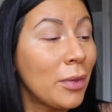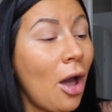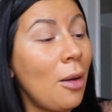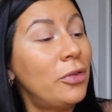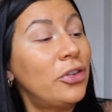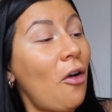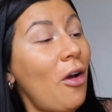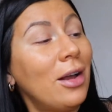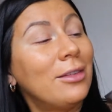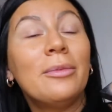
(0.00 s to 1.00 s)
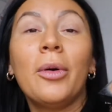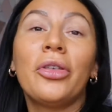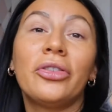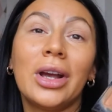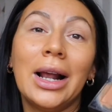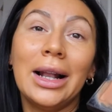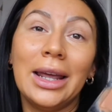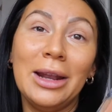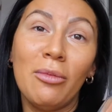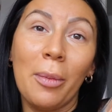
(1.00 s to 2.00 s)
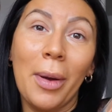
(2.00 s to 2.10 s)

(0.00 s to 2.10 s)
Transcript: I'm sorry I didn't bother to clean my